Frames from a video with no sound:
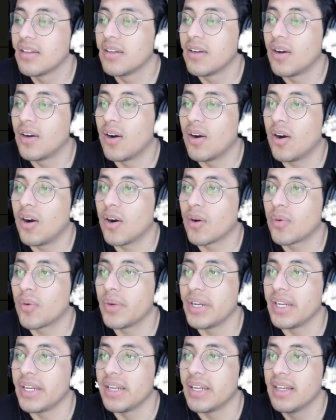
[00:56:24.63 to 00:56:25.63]

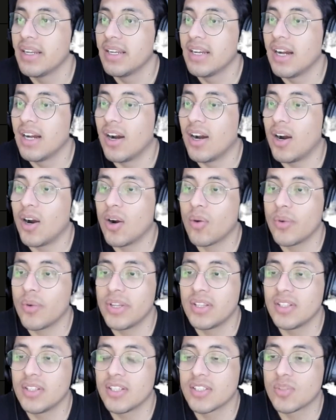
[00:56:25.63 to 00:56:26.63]
Ahri. Ahri
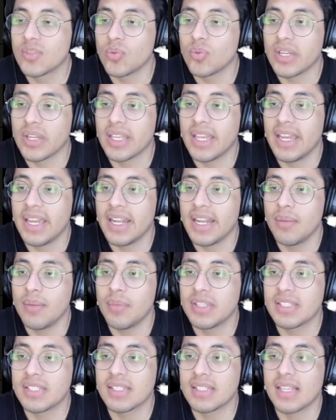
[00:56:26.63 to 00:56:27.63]
does what Kennen
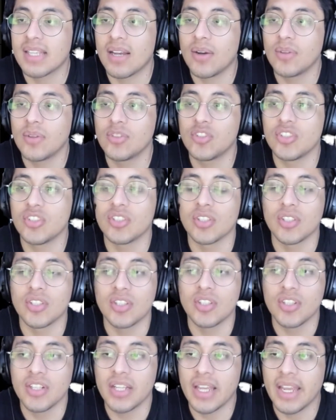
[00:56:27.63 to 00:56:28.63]
misses out. She's a
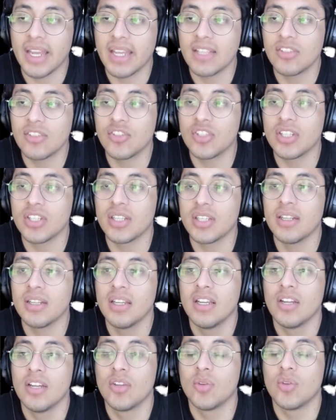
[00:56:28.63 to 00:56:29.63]
good engine.
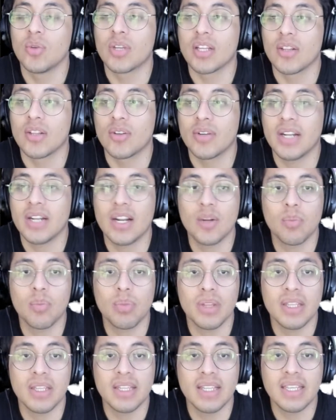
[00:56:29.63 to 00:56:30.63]
You can learn how to
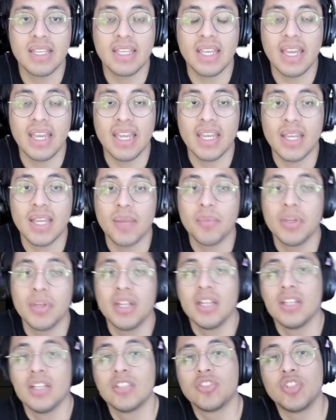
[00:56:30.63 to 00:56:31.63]
play the game.
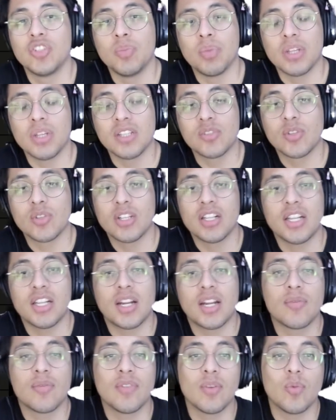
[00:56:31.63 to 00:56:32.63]
She plays with a lot
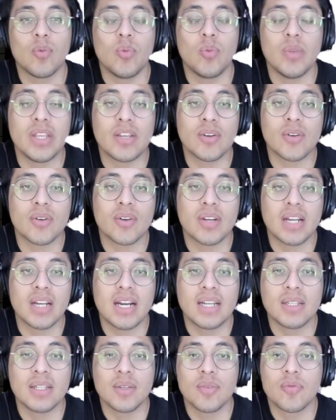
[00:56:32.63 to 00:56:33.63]
of weaker
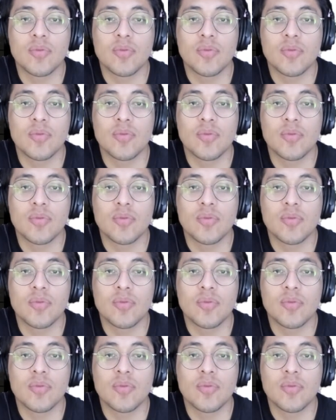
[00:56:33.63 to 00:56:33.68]
kind of